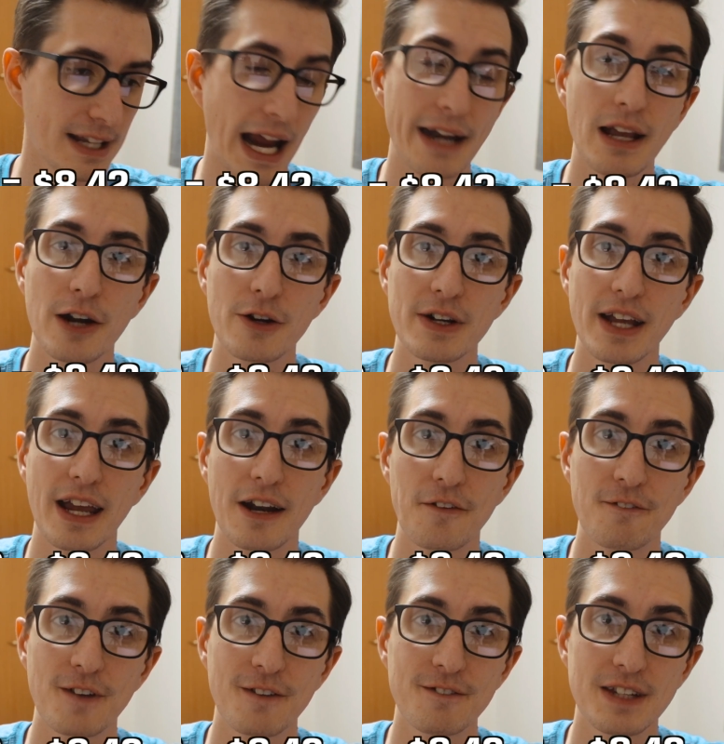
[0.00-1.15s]

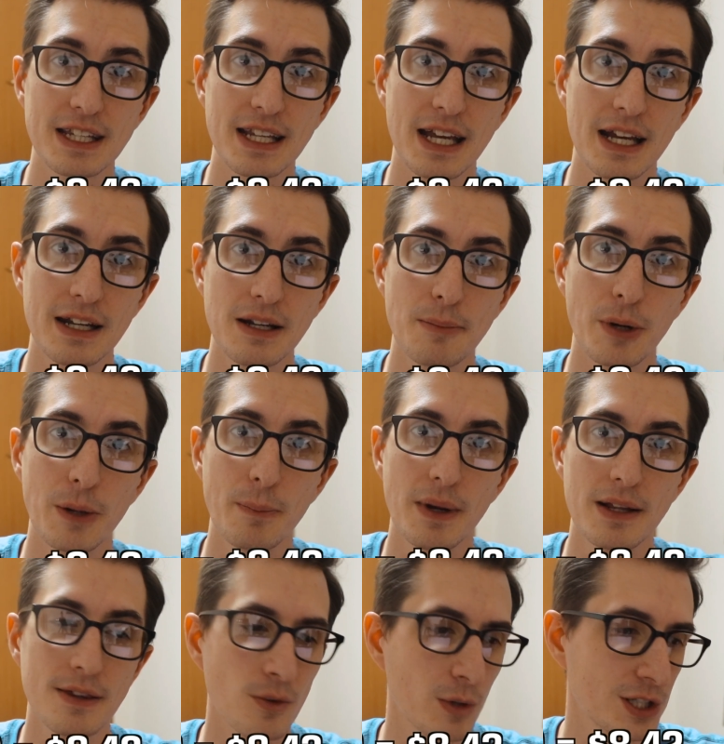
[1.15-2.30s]
950 yen per
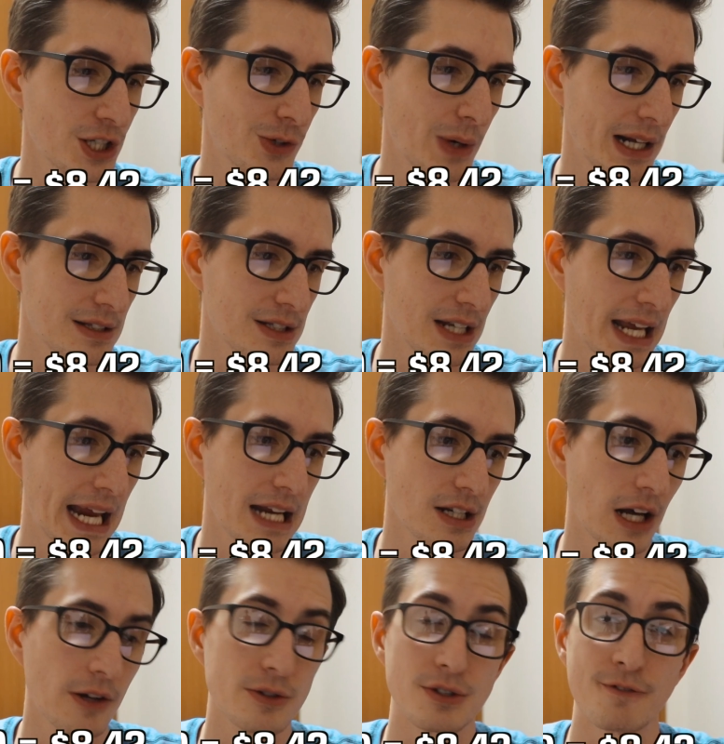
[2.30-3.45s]
month, which equates to
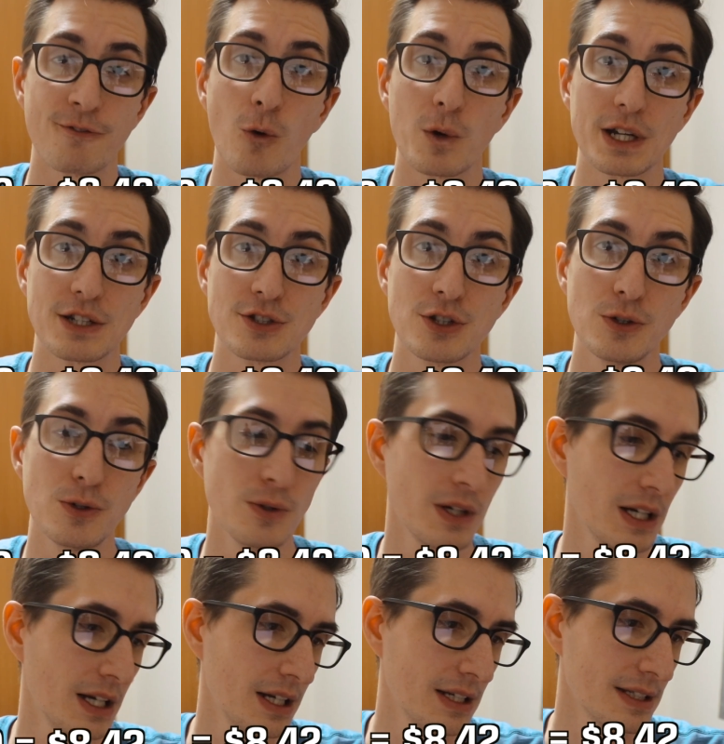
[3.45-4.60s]
$8.42
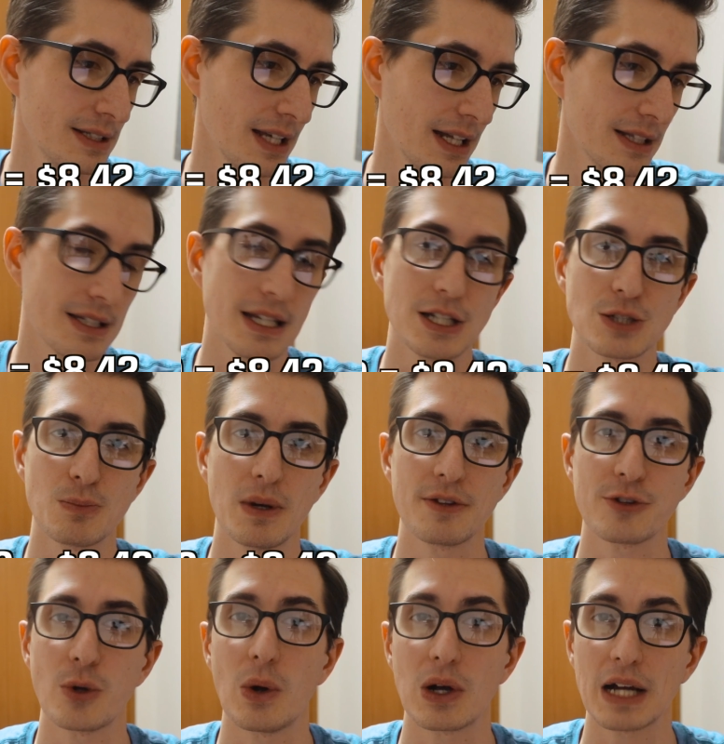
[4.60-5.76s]
each
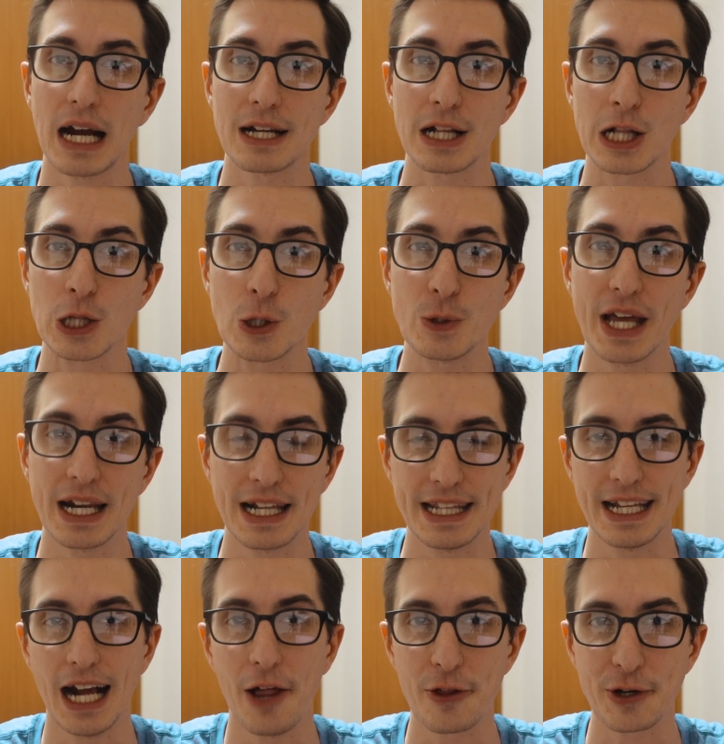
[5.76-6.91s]
month, so I'll kind of include that in
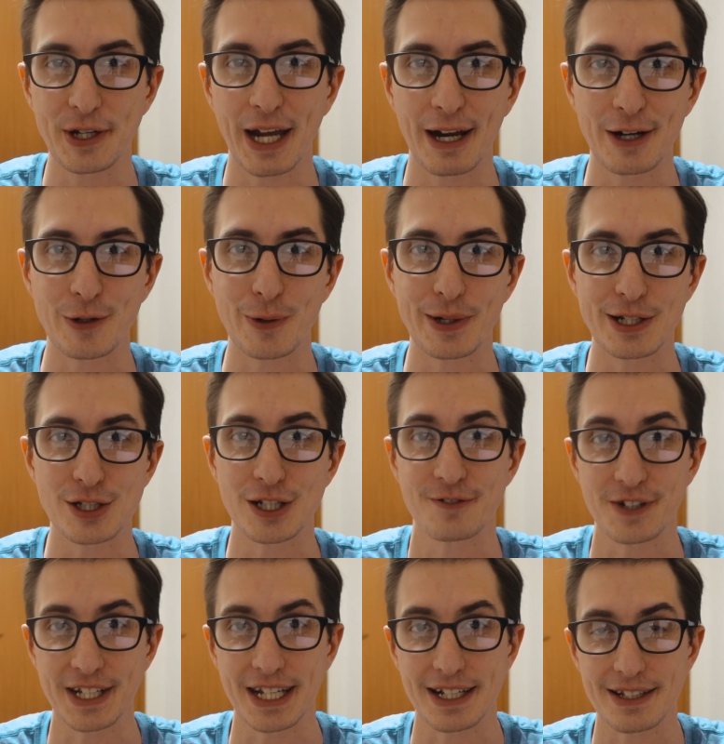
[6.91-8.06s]
the other category just
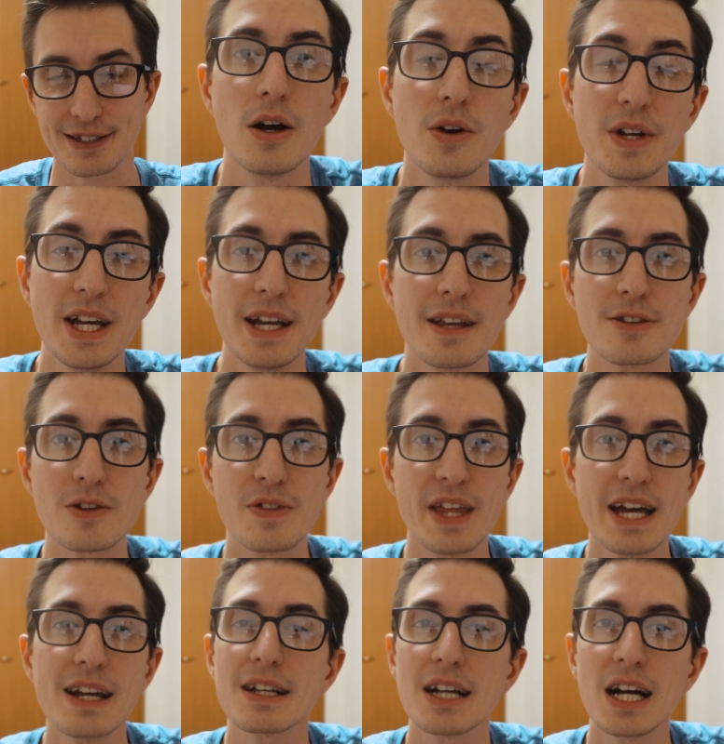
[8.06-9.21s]
for kicks. Okay, so
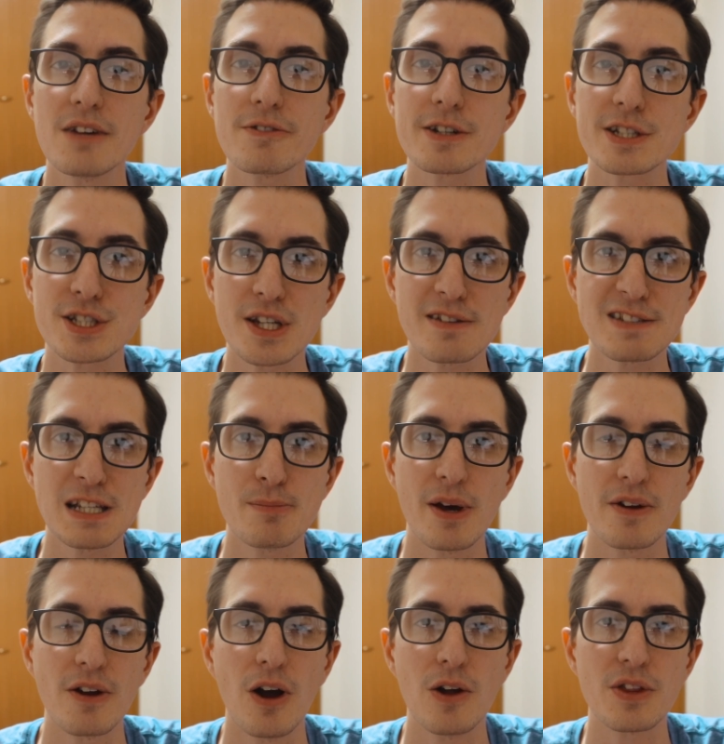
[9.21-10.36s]
that covers just
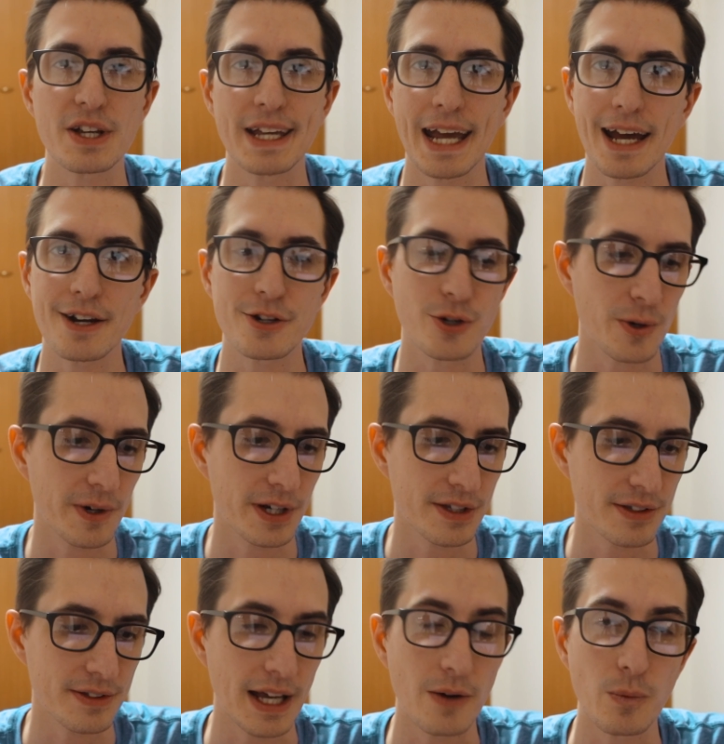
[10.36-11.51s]
about all the
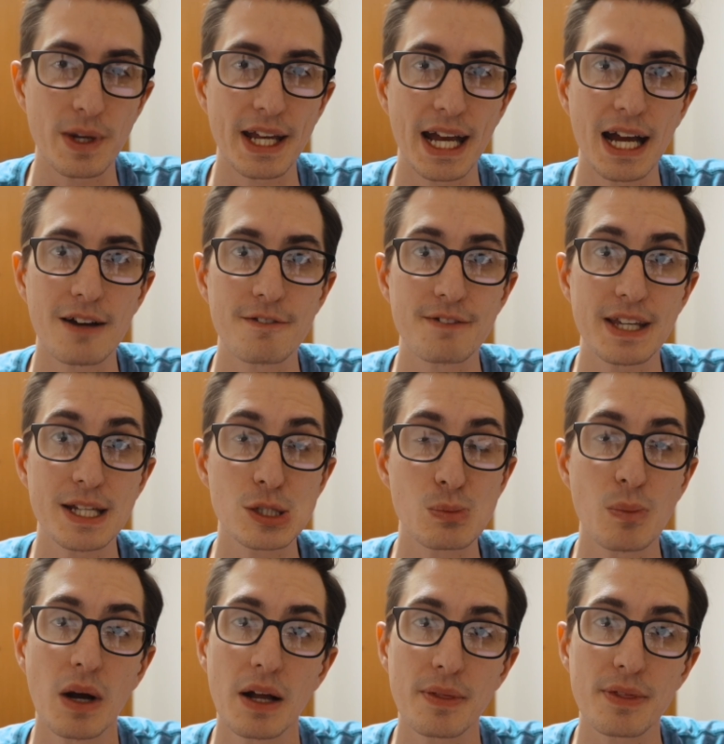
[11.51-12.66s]
categories that we have each
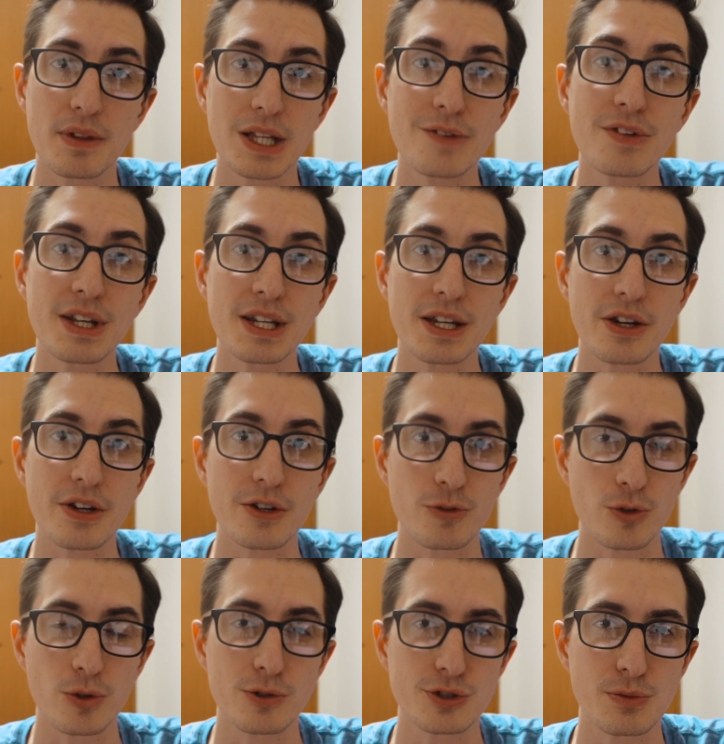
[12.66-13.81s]
month living here in
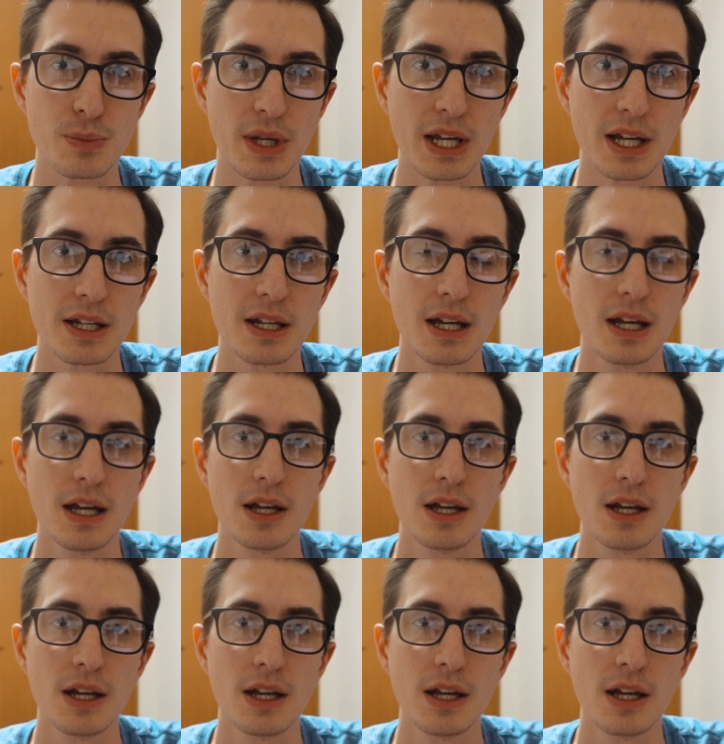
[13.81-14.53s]
rural Japan.